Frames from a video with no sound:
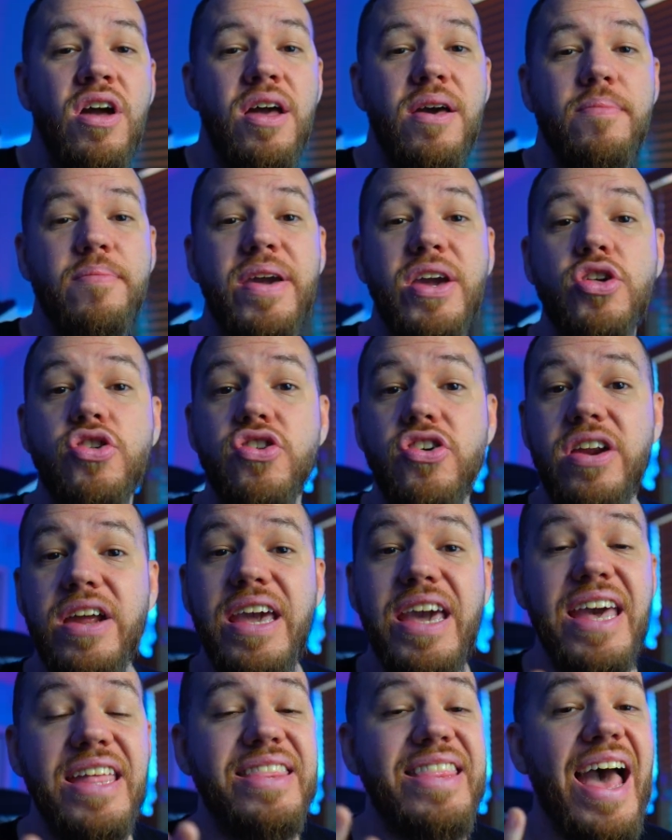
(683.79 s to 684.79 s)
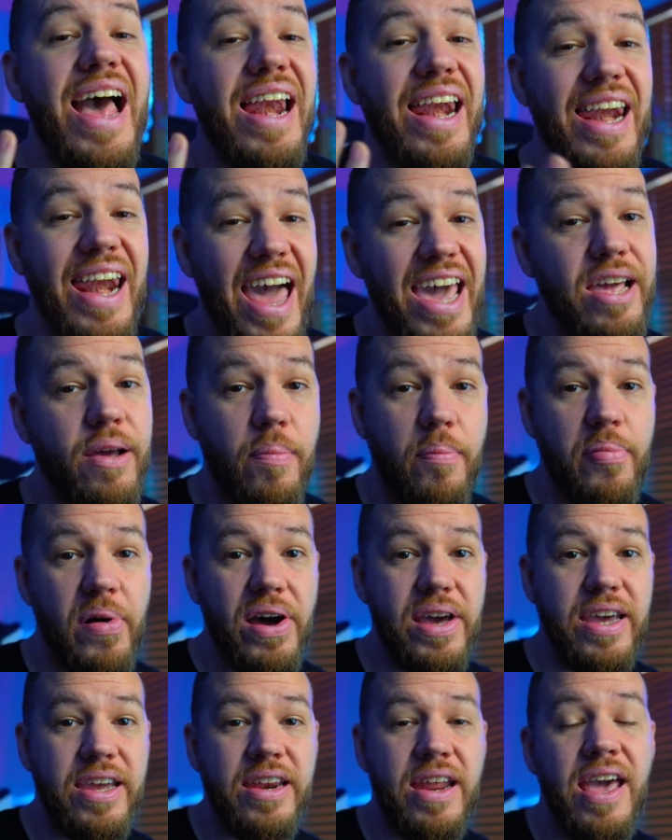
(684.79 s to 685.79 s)
Make sure to hit that like
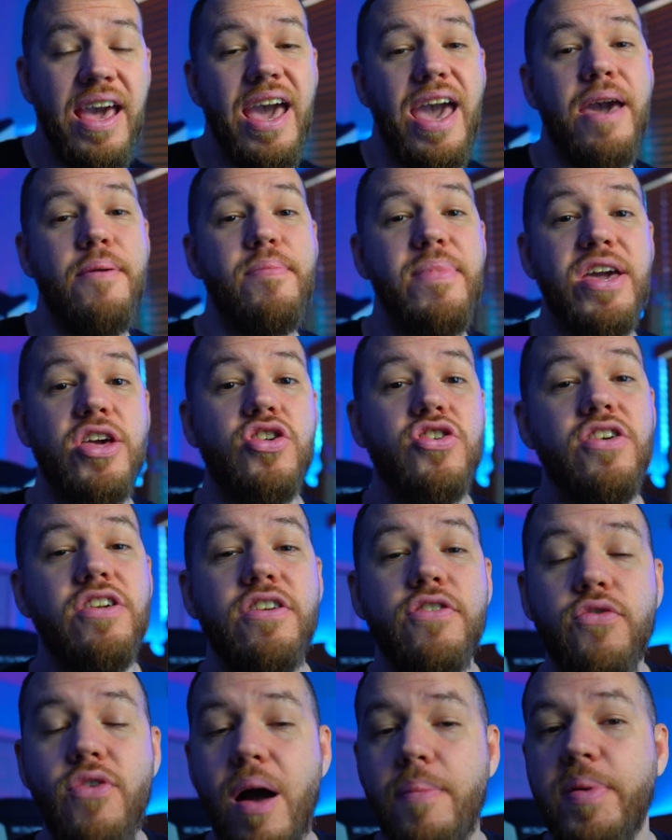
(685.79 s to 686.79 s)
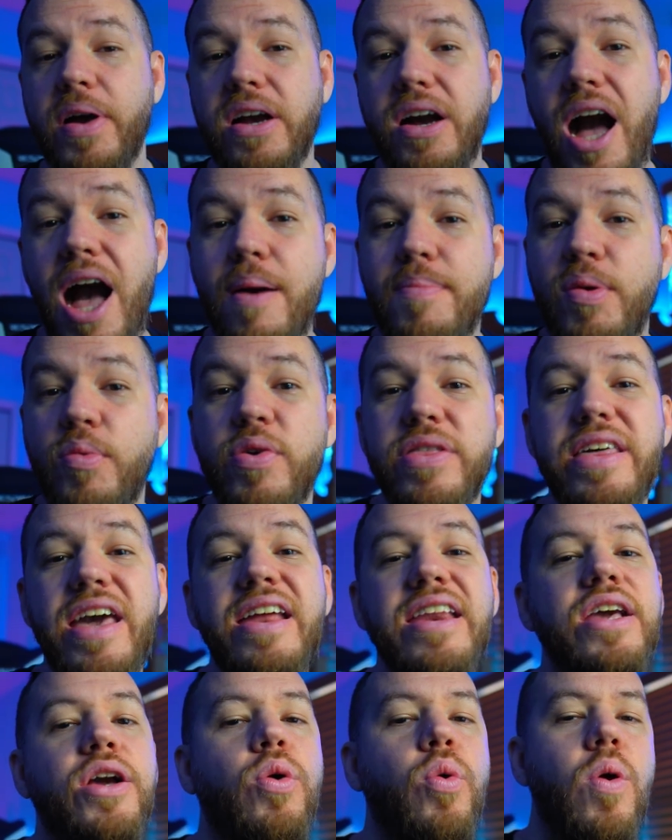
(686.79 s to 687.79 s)
button and make sure to drop a comment with
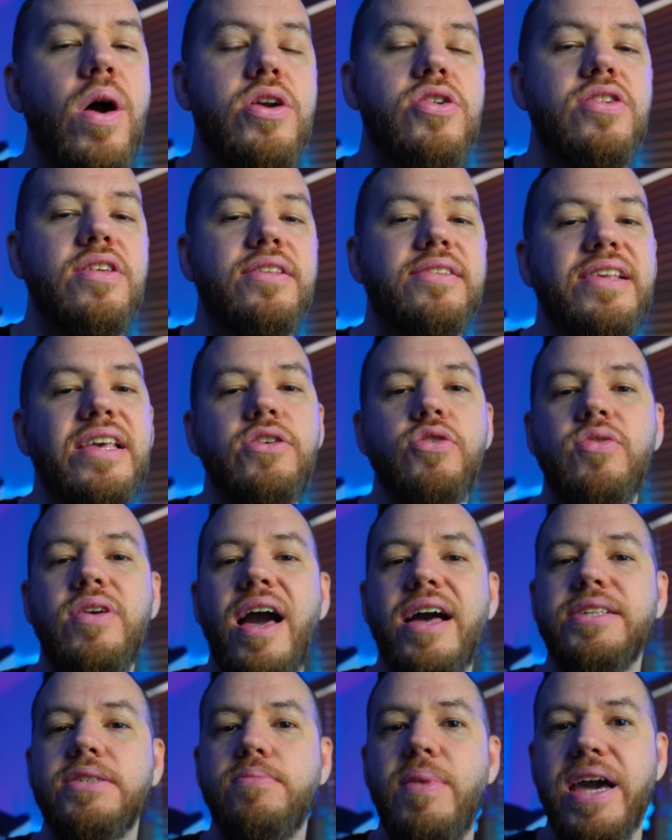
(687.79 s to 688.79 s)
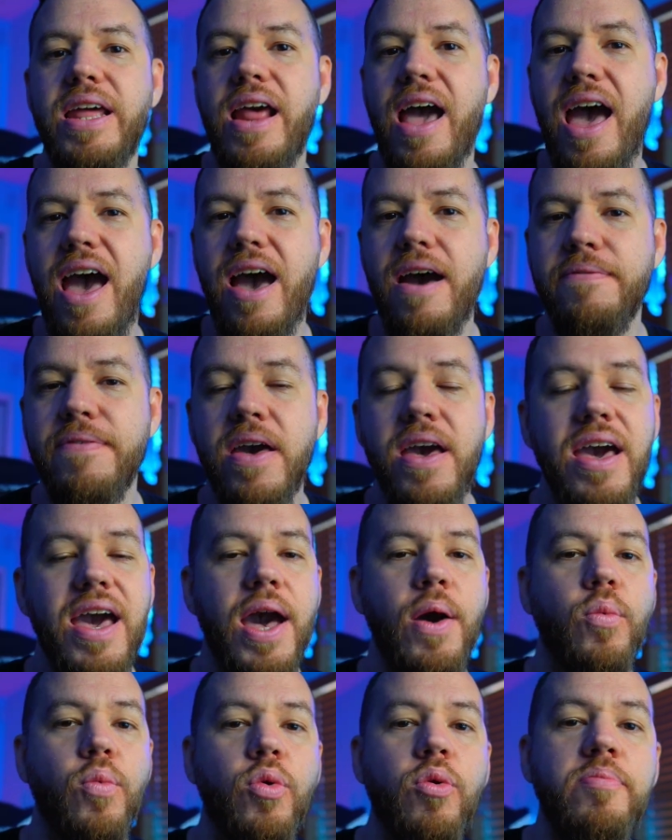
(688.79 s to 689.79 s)
any questions that you guys might have,
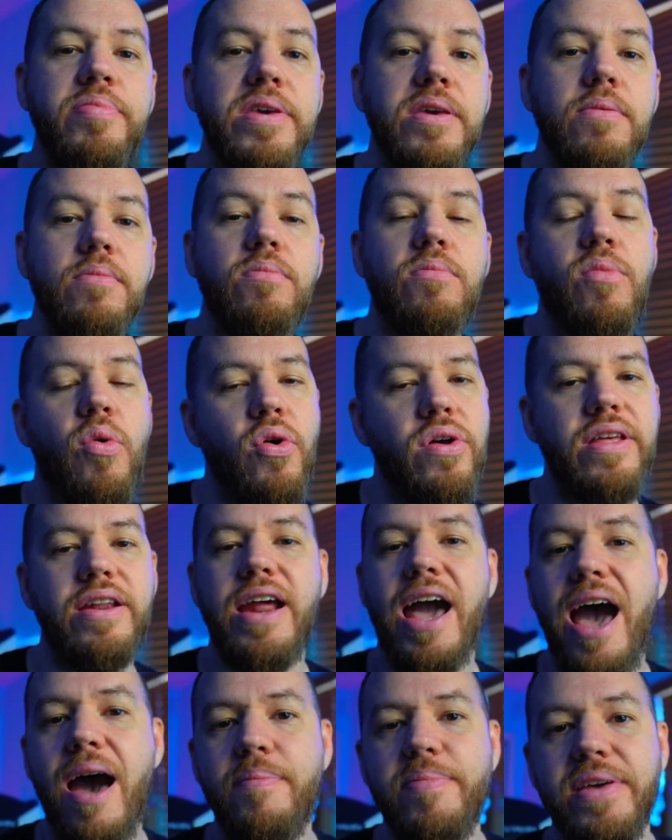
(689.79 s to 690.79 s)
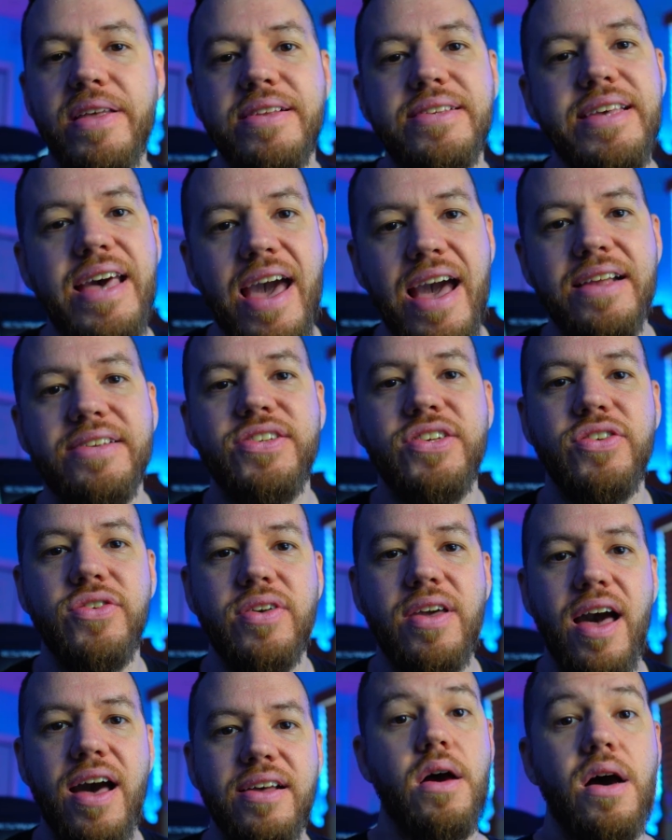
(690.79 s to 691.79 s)
and we'll be more than happy to answer you
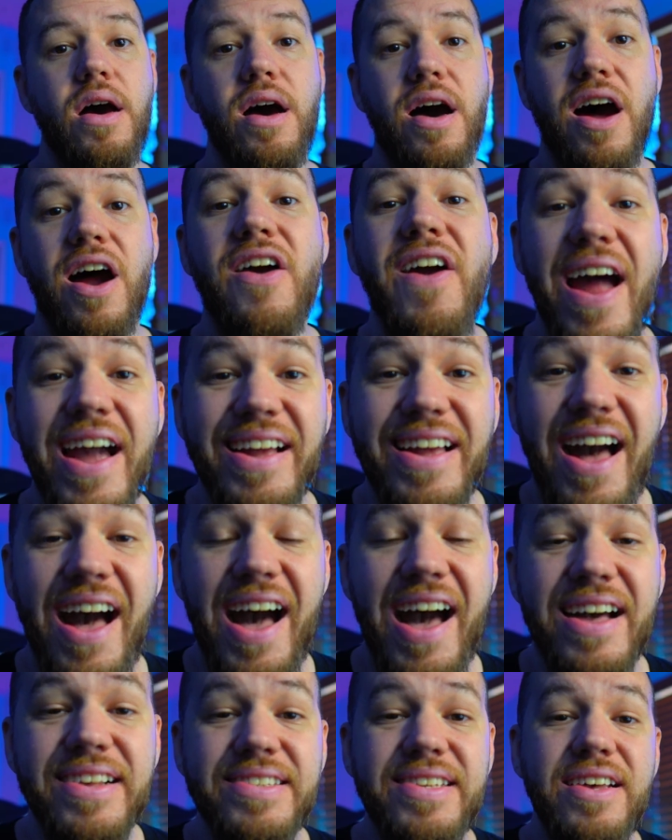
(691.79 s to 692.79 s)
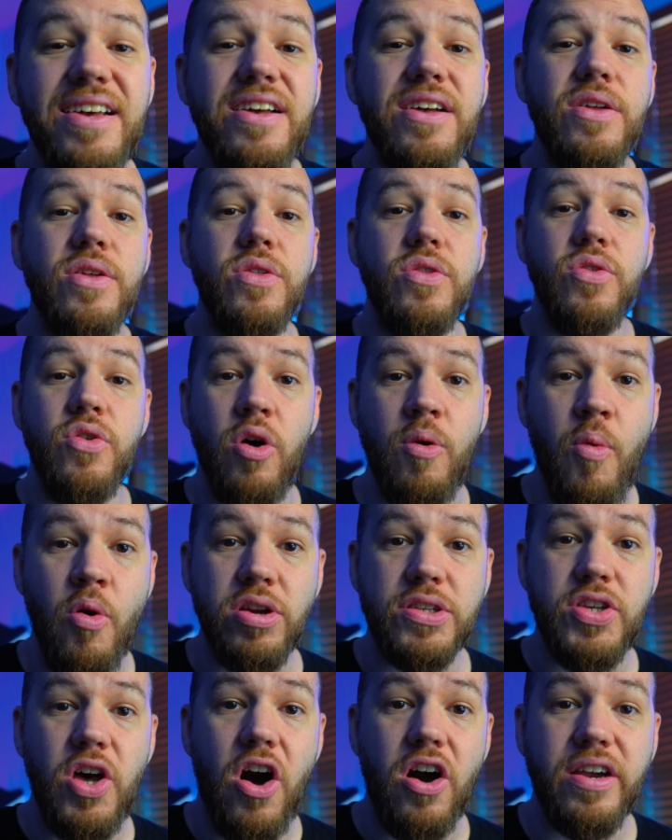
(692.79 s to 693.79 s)
guys. All right, guys, no more
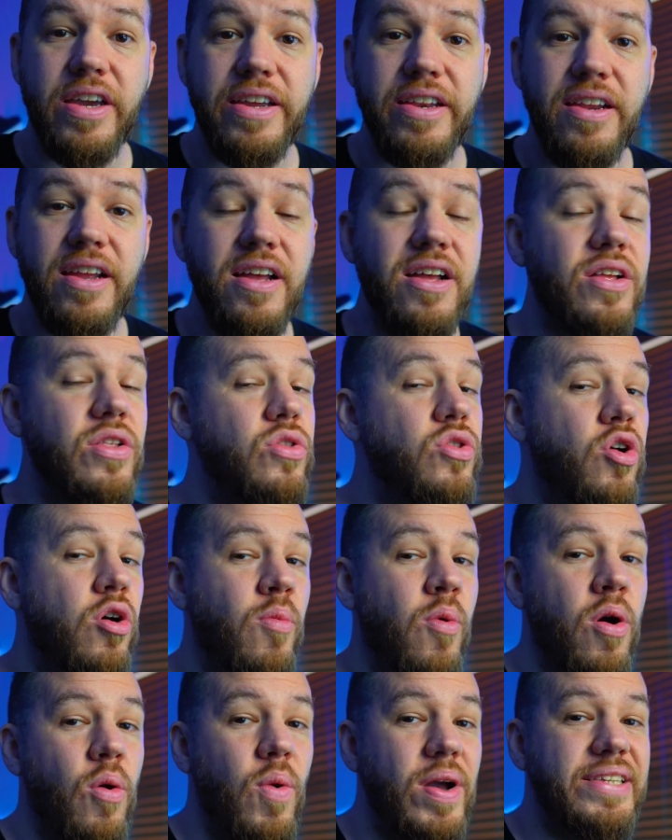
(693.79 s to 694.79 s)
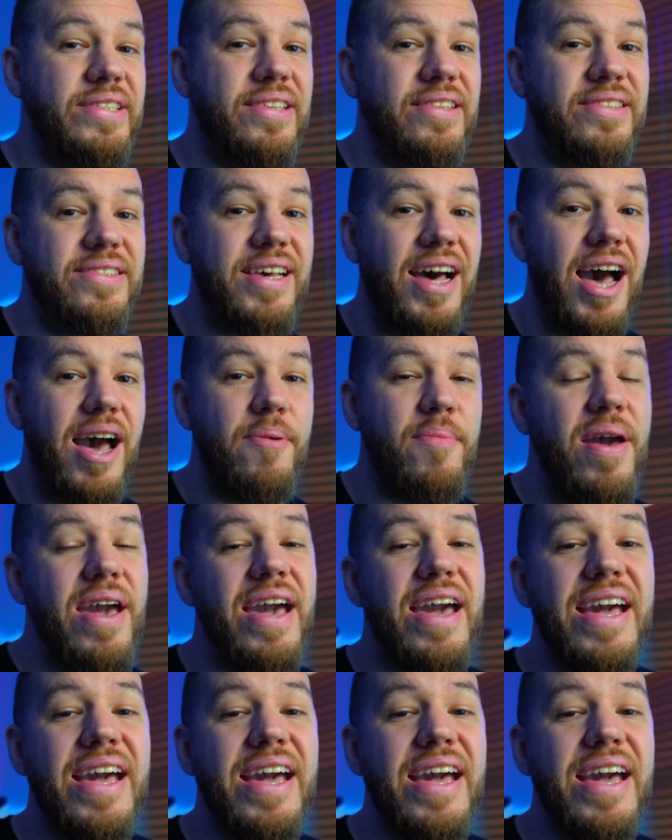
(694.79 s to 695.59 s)
talking, no more wasting time.